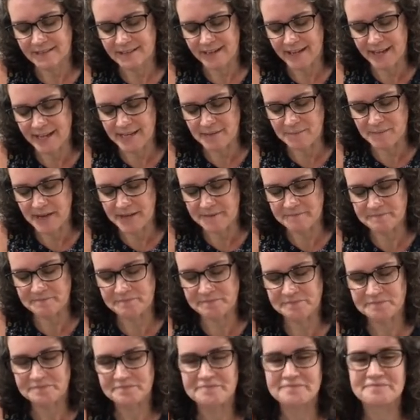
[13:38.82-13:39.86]
Amen.
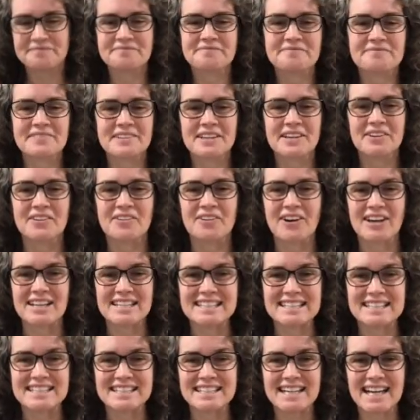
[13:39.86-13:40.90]
Well, I'll
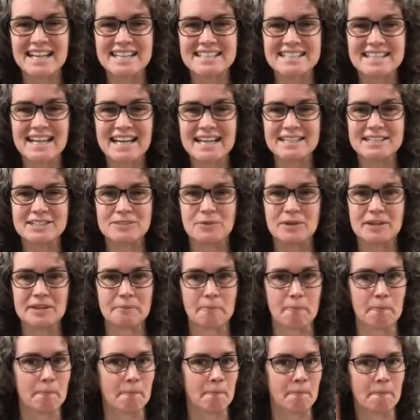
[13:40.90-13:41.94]
see you guys next week.
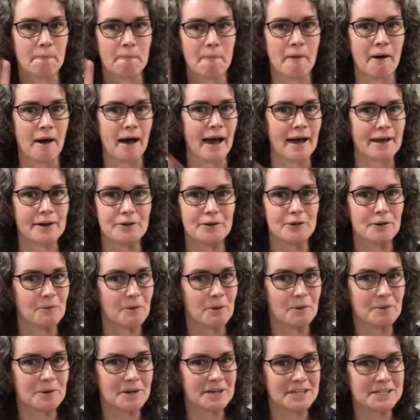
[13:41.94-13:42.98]
I don't know
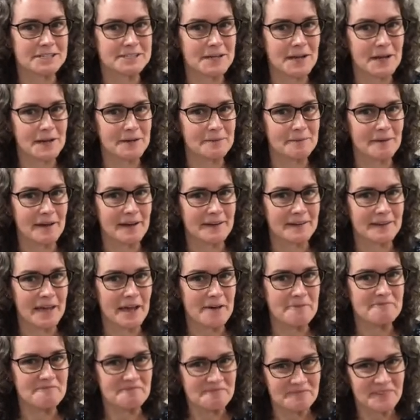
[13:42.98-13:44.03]
what we're going to talk about
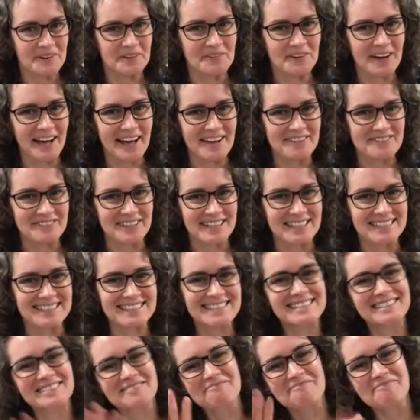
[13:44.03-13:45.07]
yet, but we'll have fun.
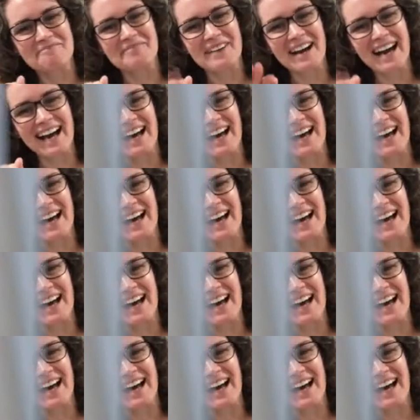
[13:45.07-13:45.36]
Bye.